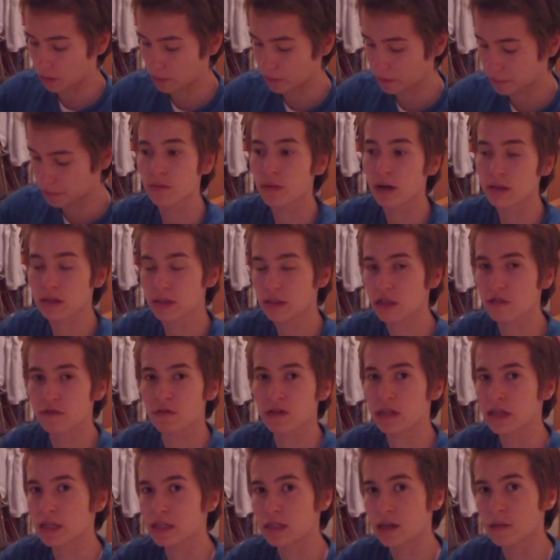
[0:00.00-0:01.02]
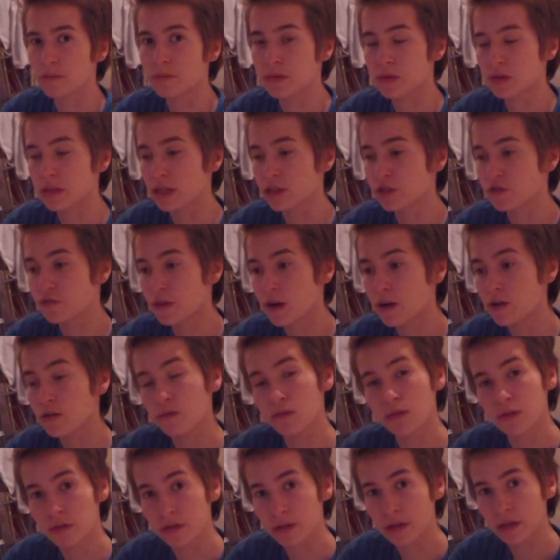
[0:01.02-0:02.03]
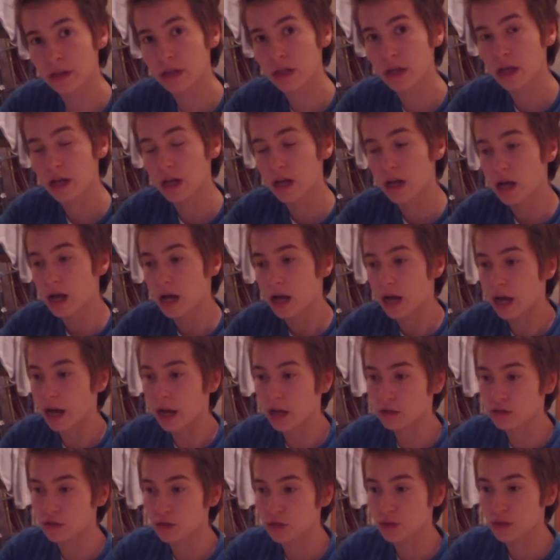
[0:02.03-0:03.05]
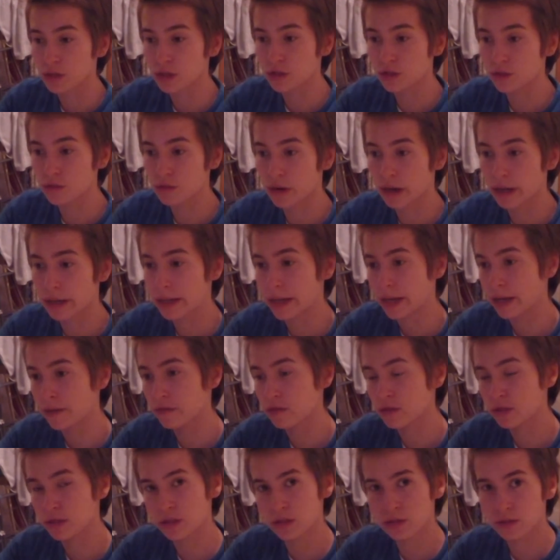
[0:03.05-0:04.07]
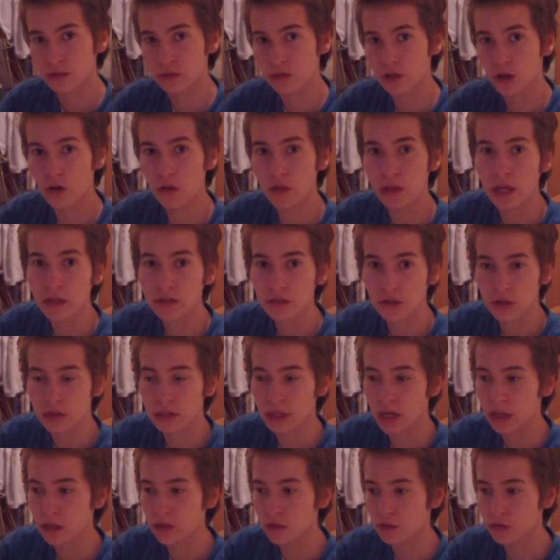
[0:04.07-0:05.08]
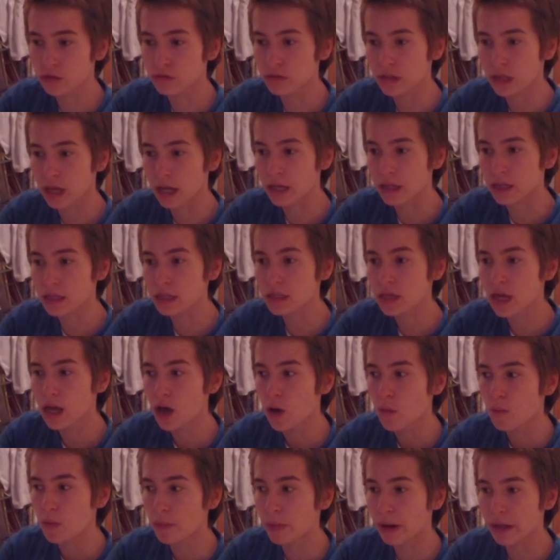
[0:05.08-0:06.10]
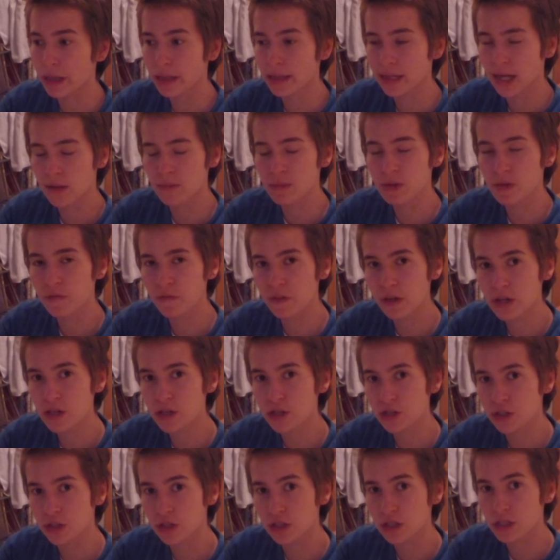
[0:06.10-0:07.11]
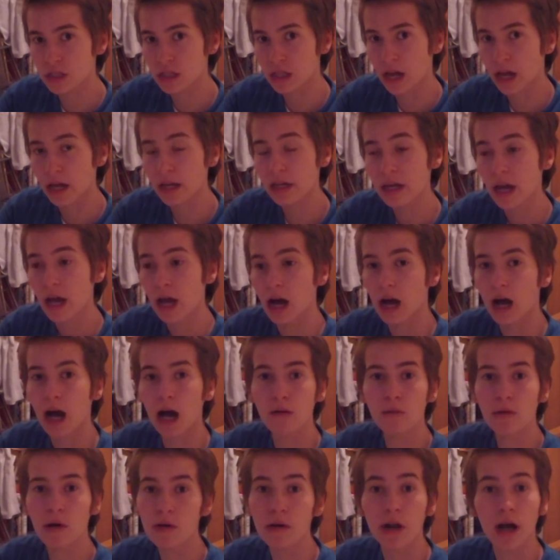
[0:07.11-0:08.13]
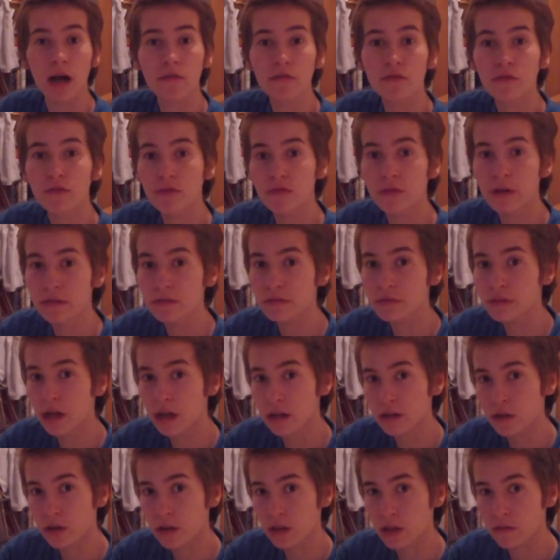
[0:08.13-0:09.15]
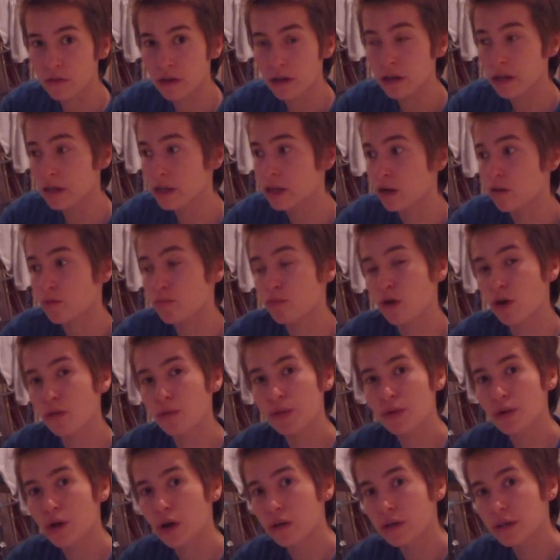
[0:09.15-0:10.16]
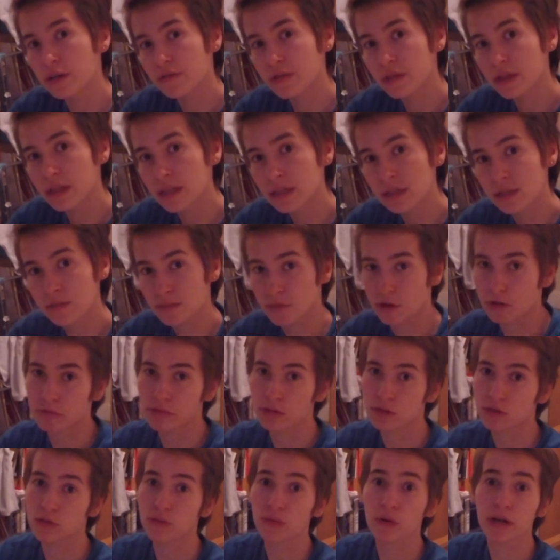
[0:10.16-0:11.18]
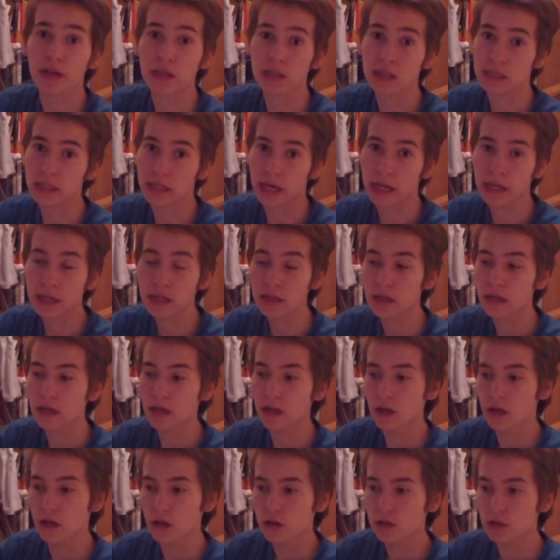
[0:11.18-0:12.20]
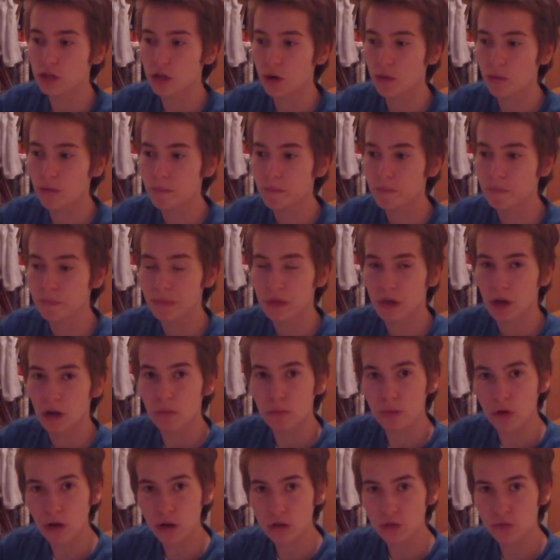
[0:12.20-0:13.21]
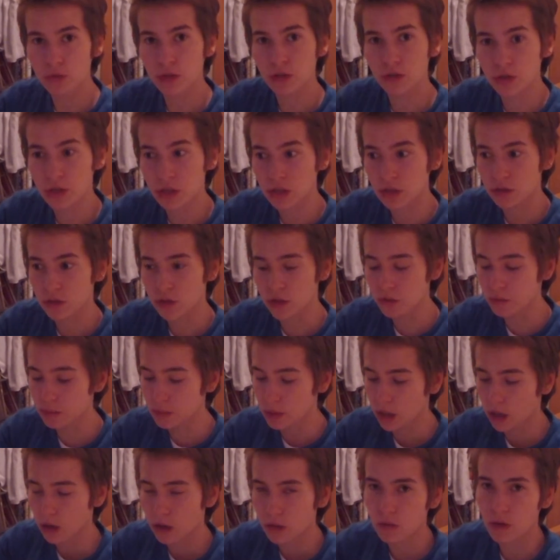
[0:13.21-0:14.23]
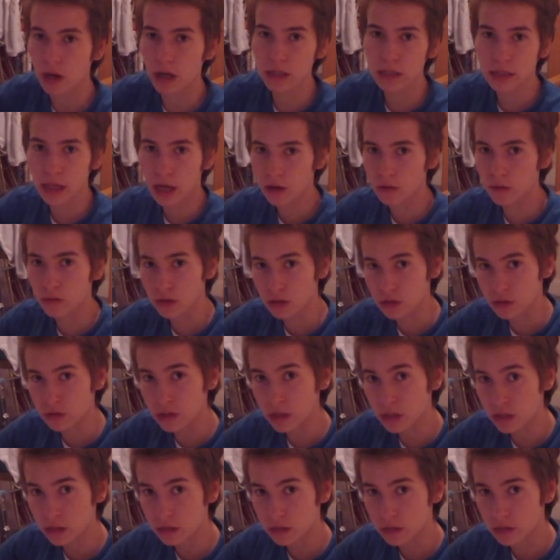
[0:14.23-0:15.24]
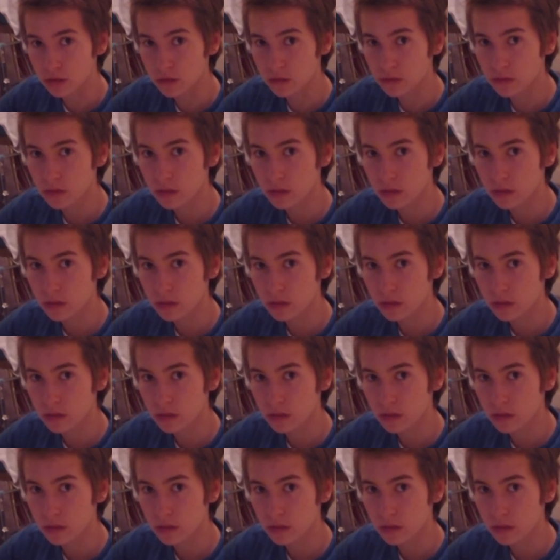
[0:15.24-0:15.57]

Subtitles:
I'm about to give an example that's very wordy. I actually need to write every single code that's on those lines. But by the time he finishes this slide, I won't have done all of it, and I'll probably not even listen properly to what he said. So, pause when you need to. Write down what you need to.